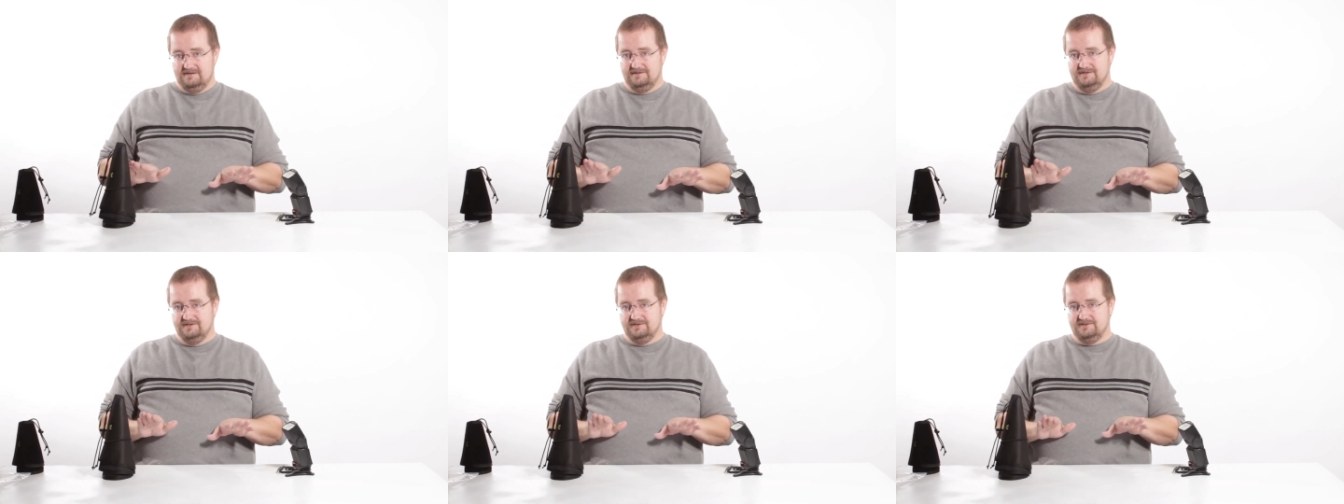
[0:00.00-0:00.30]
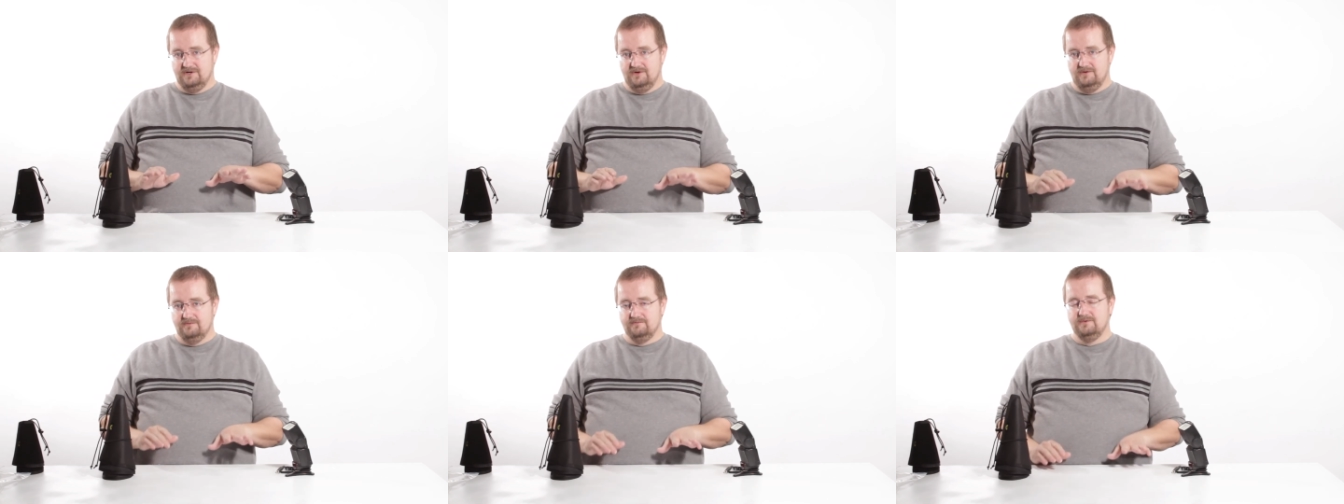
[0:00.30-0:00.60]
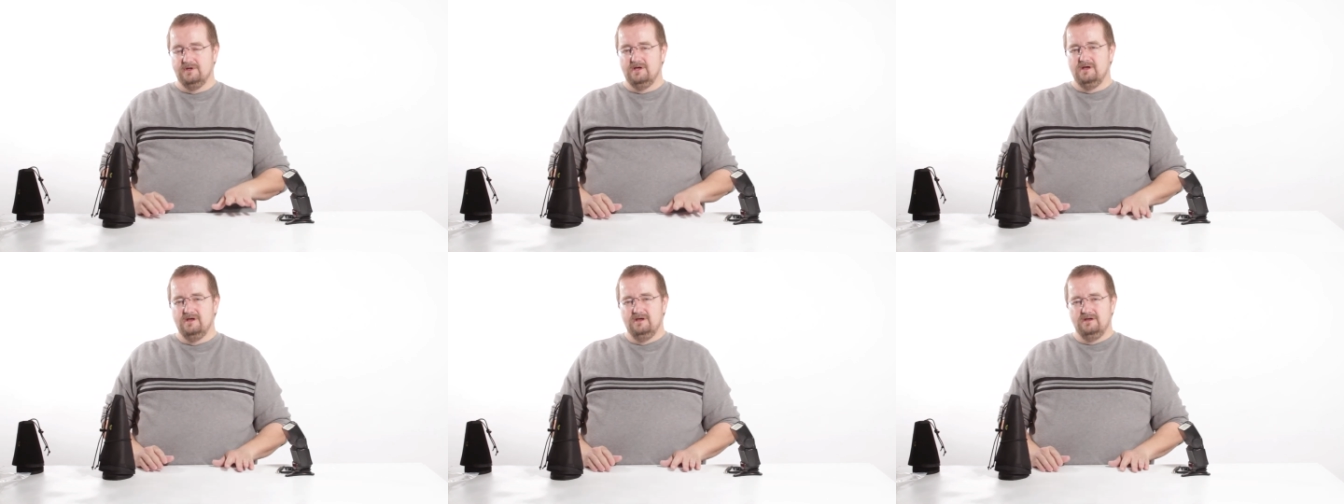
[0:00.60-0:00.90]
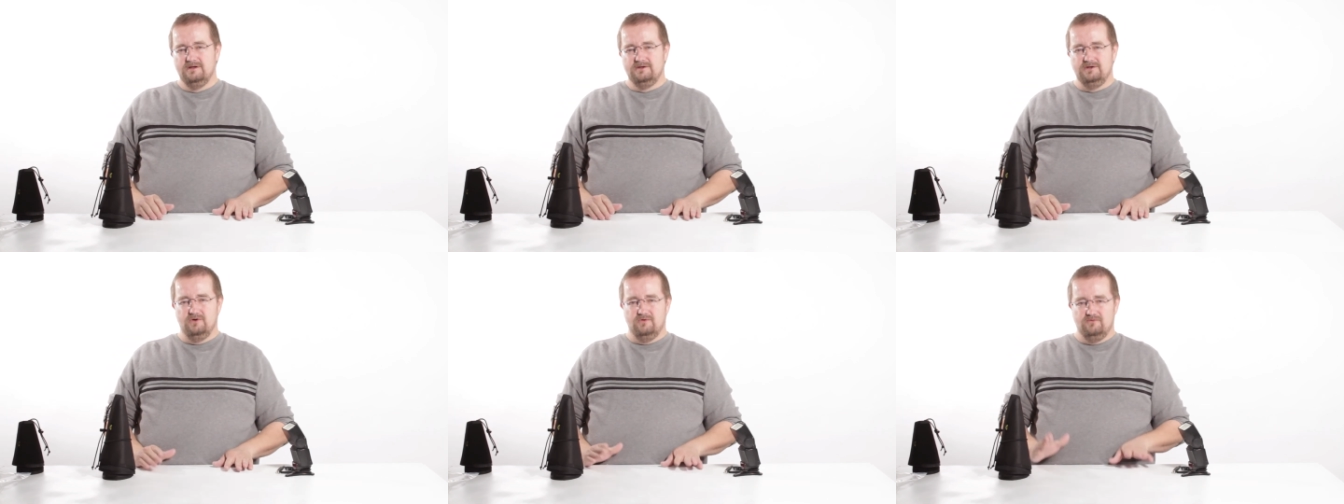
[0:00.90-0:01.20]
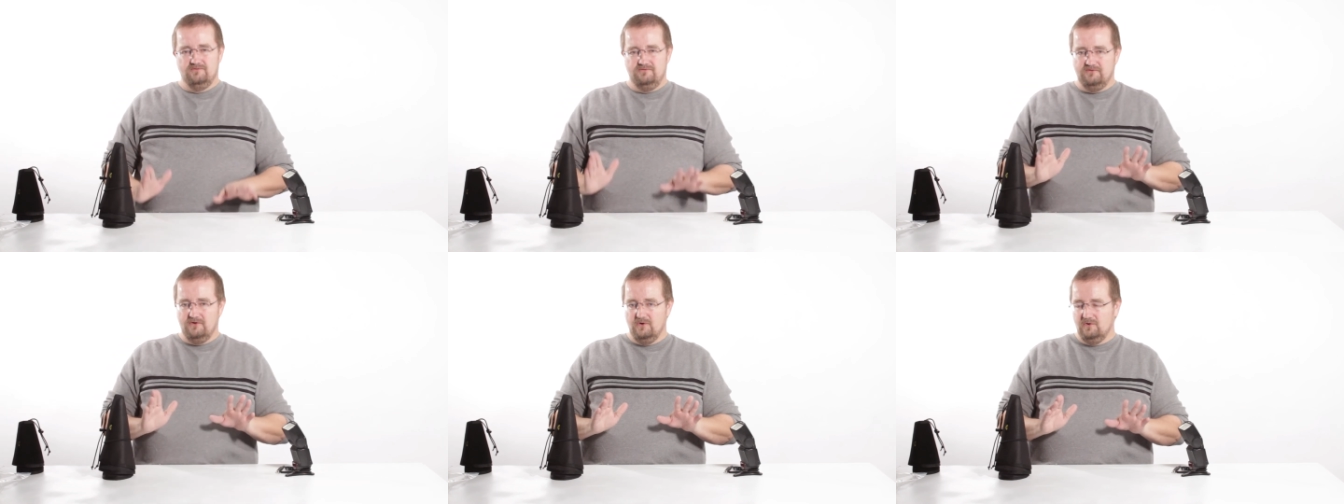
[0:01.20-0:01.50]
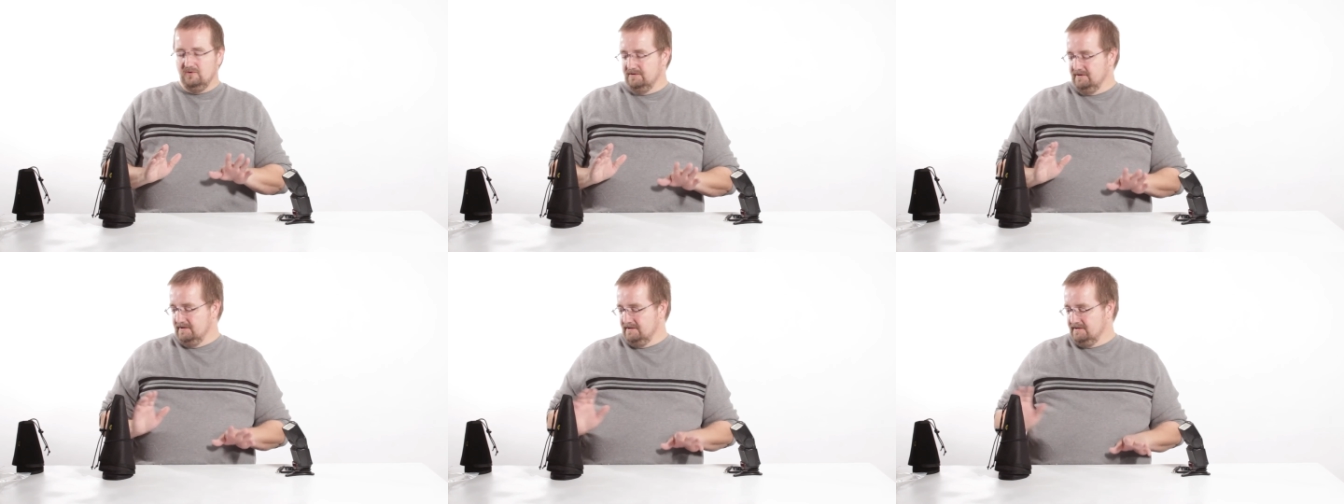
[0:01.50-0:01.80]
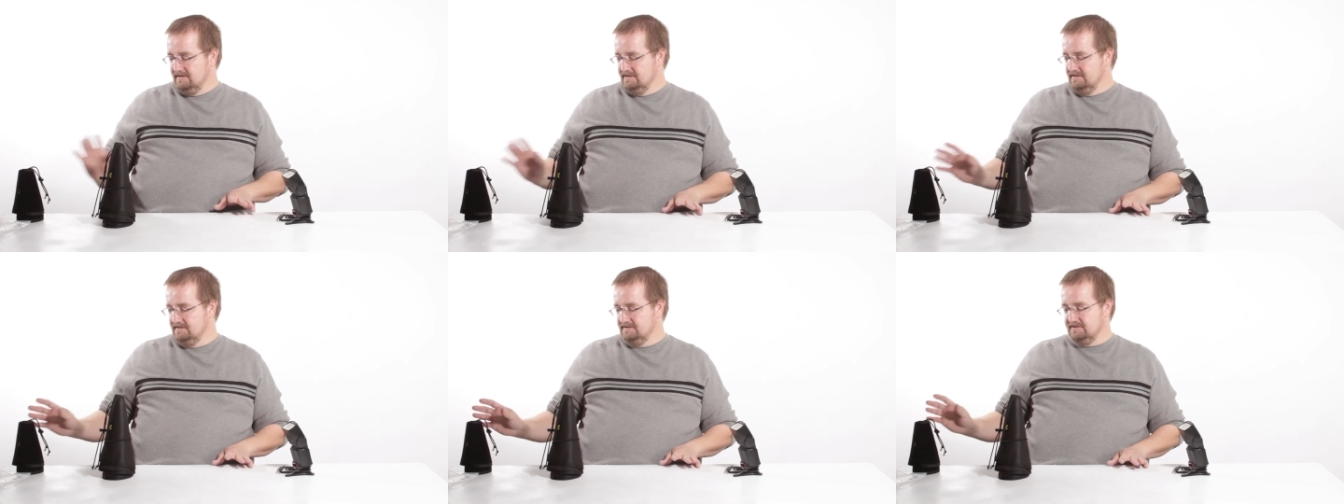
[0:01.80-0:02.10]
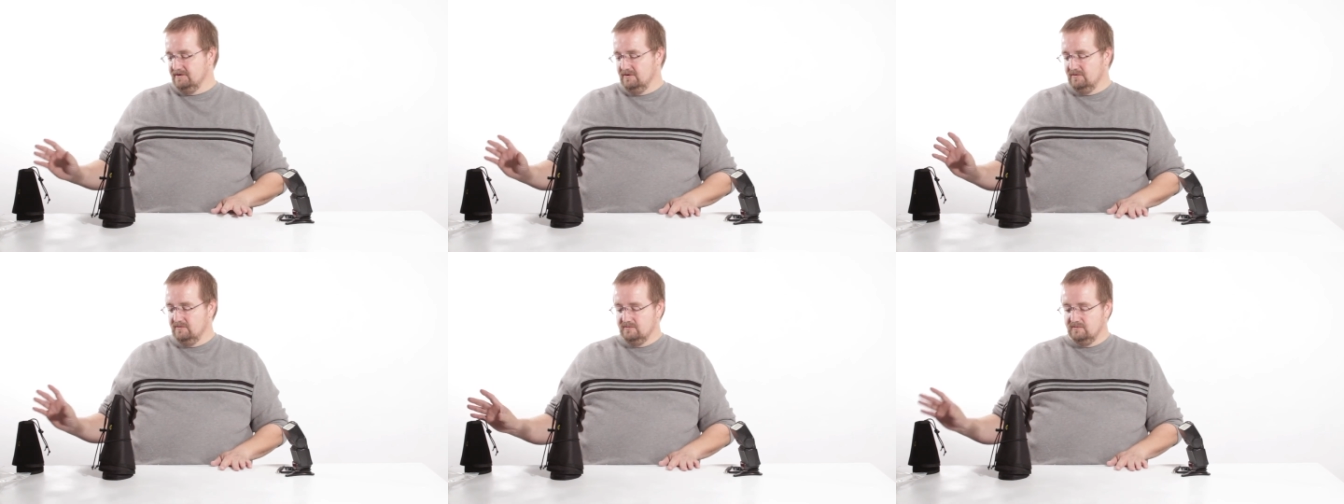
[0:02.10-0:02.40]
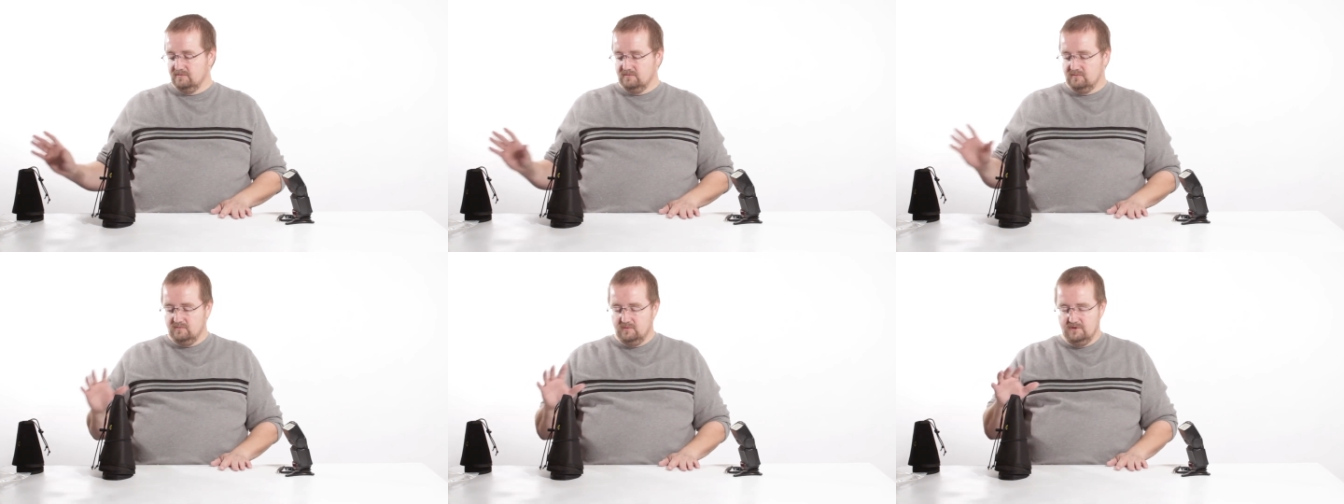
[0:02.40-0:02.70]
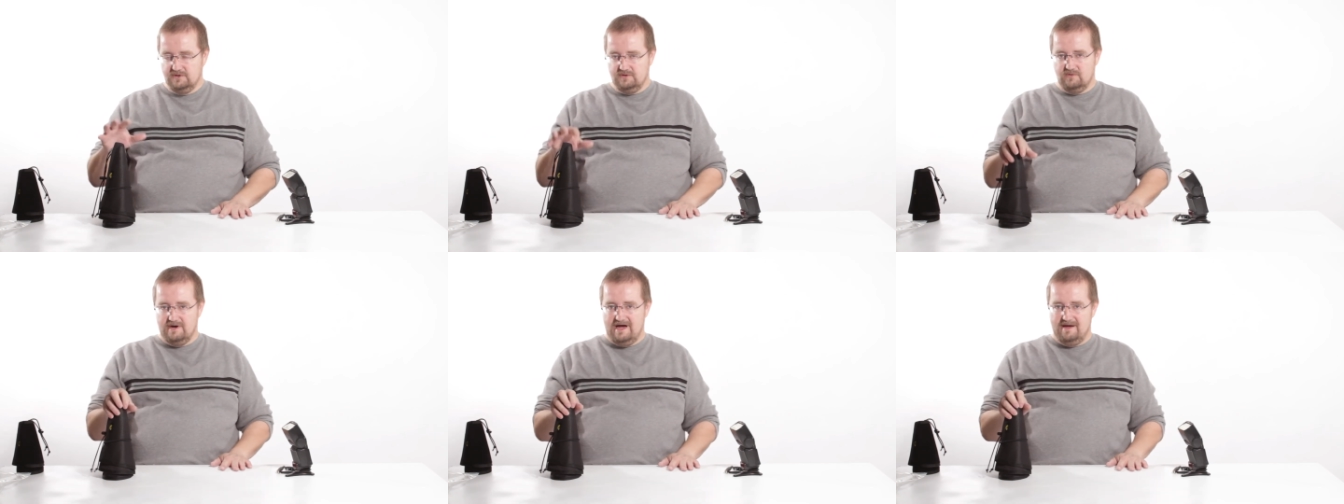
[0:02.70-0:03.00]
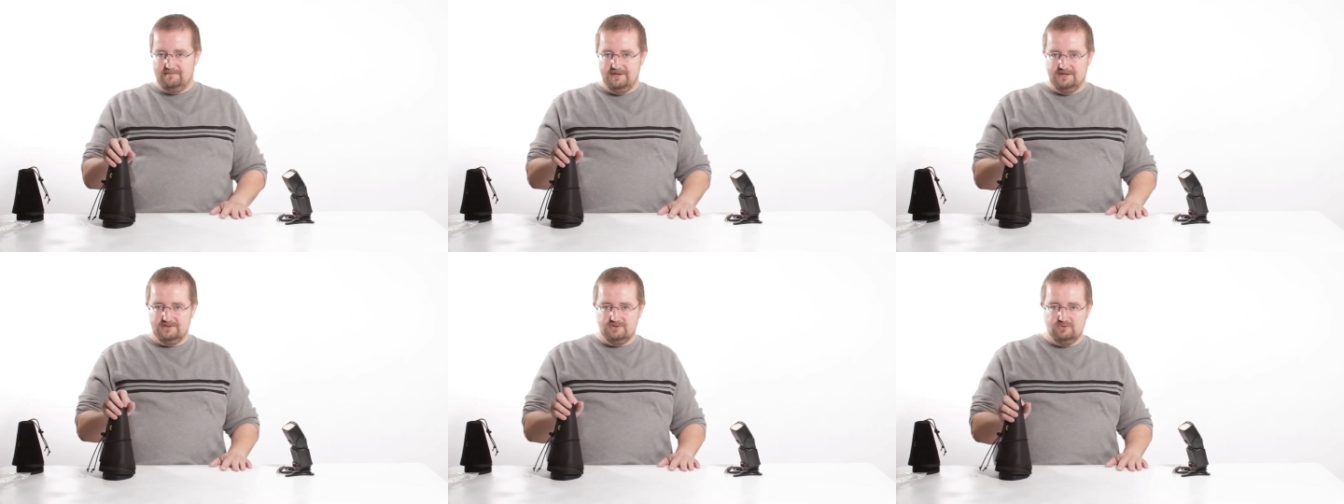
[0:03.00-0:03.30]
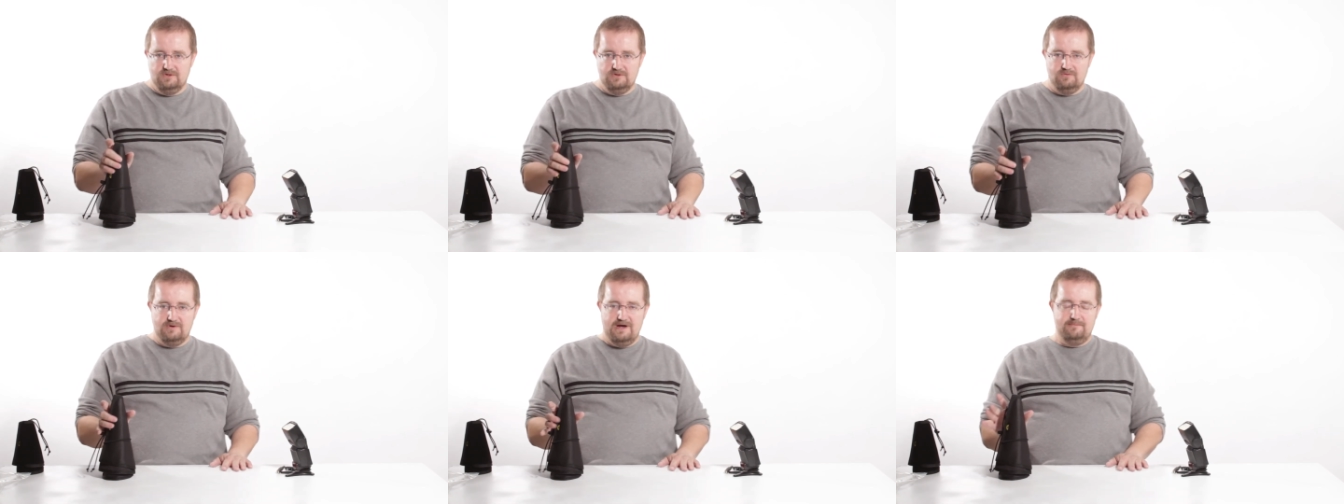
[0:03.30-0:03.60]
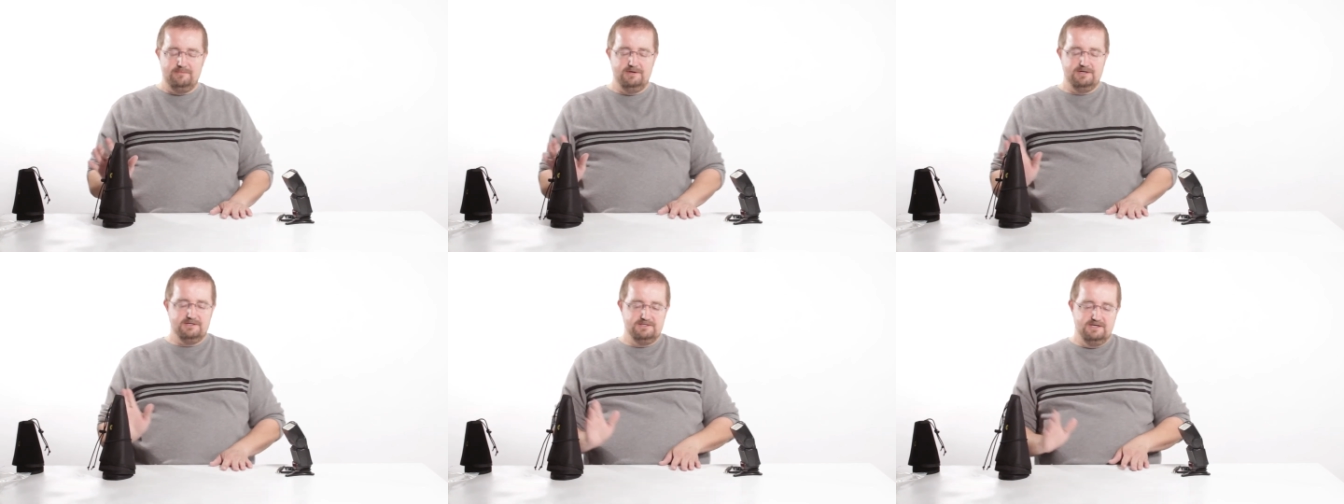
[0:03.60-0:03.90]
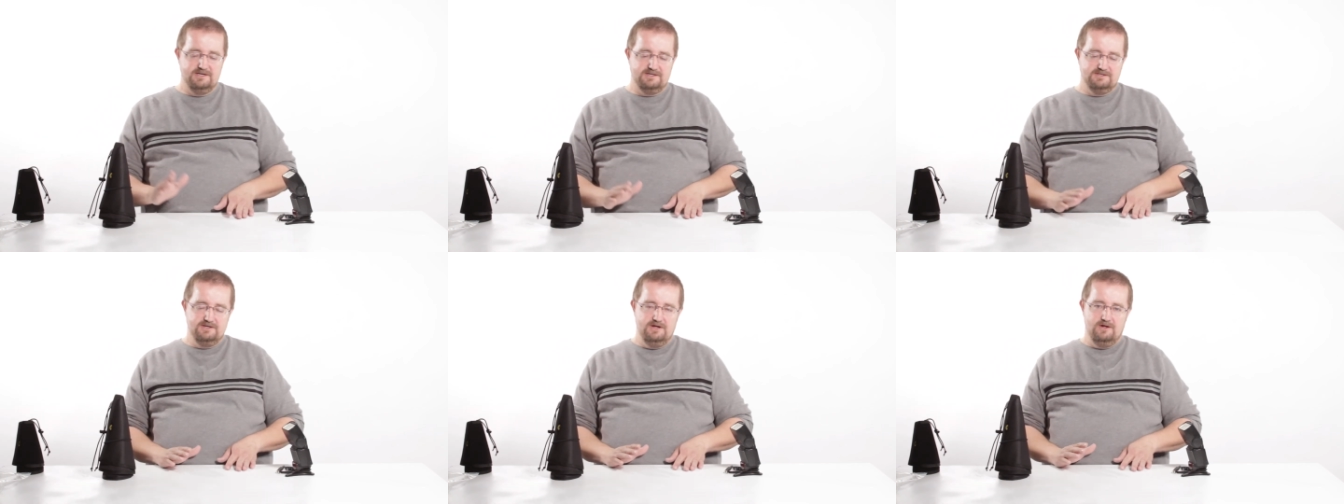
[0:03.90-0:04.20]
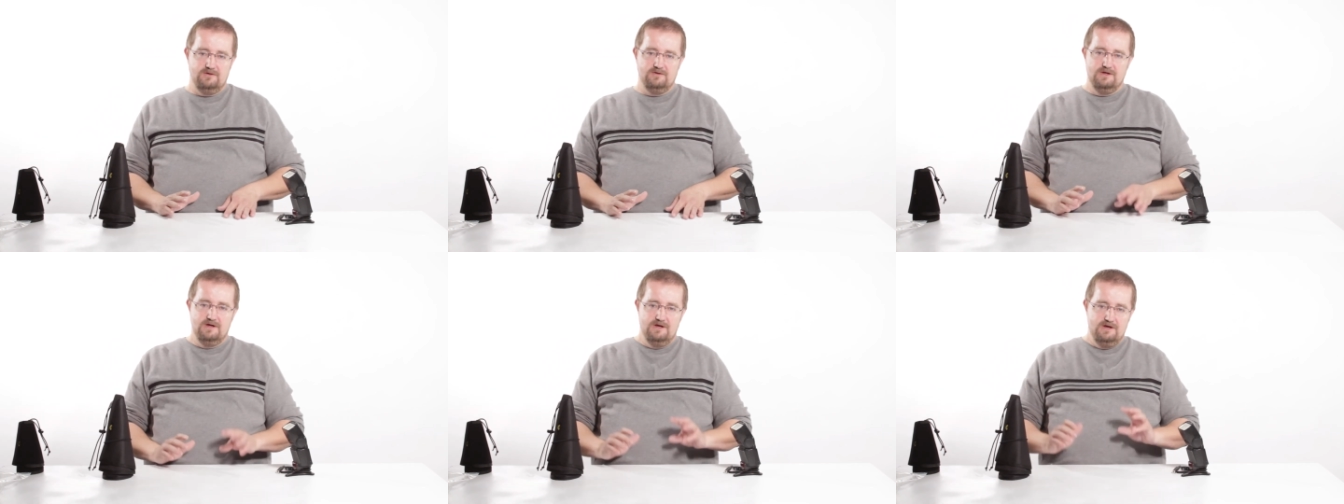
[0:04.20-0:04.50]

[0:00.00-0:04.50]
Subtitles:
So don't fold it. So with the WRAPIX or the WRAPIX-XL,